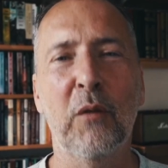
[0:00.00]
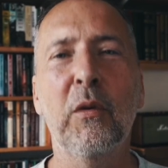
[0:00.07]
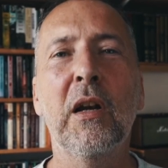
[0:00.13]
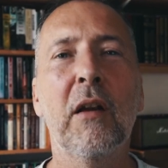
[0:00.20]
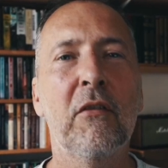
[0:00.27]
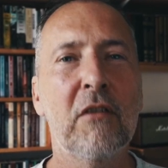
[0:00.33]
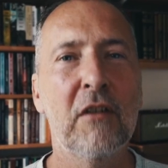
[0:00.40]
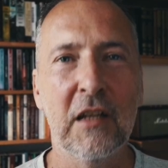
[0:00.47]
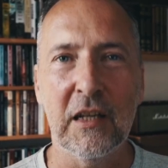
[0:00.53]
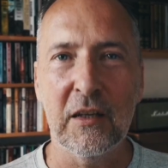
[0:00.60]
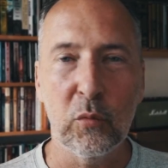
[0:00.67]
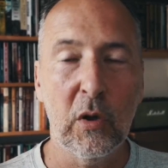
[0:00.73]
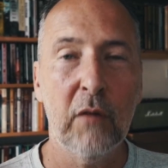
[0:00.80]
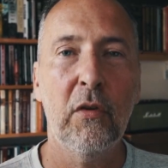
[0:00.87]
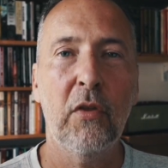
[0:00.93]
whatever it is
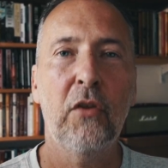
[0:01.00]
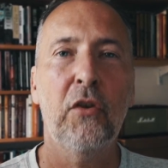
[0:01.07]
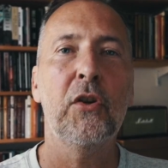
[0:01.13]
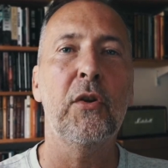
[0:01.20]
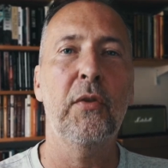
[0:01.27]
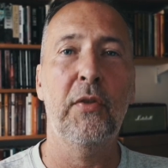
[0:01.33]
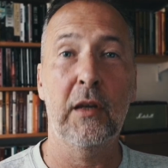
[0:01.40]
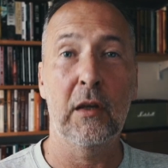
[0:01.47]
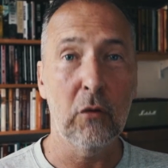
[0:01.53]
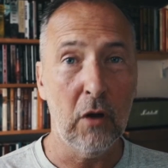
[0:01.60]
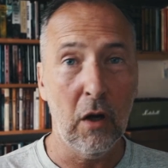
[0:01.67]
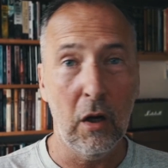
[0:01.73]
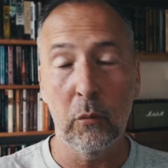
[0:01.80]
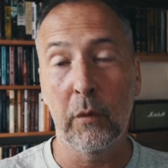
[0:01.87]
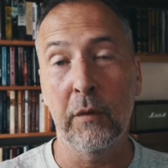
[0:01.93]
whatever the new thing you'll
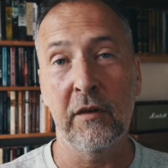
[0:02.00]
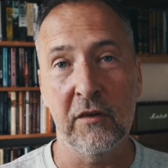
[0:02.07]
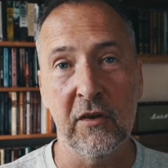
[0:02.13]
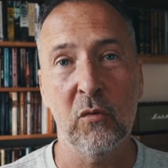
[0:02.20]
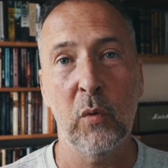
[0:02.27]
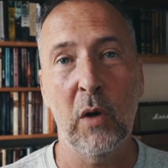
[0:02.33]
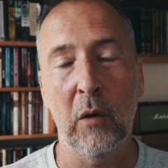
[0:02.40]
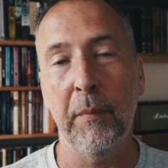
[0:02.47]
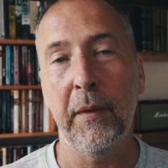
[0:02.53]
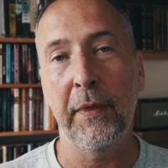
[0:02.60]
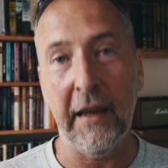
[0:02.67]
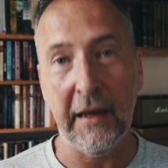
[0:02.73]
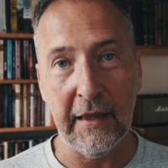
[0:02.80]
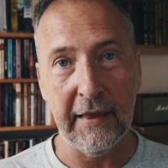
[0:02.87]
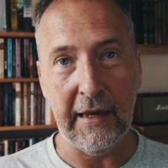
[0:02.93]
go along with this as well but
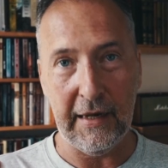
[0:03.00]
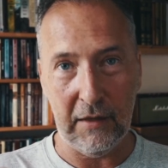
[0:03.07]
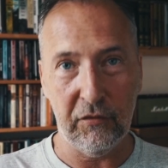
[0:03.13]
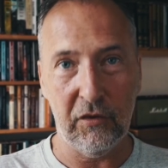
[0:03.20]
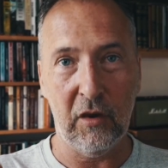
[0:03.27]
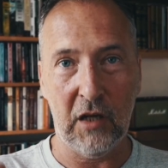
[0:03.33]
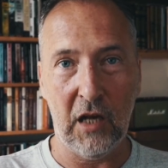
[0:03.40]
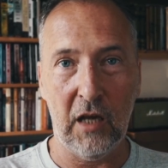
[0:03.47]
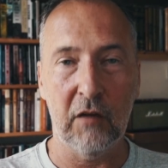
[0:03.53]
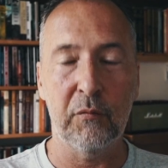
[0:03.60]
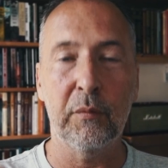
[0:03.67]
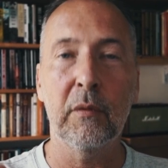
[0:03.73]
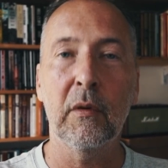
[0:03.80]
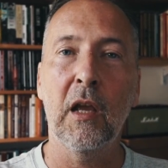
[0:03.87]
they, they have to kind of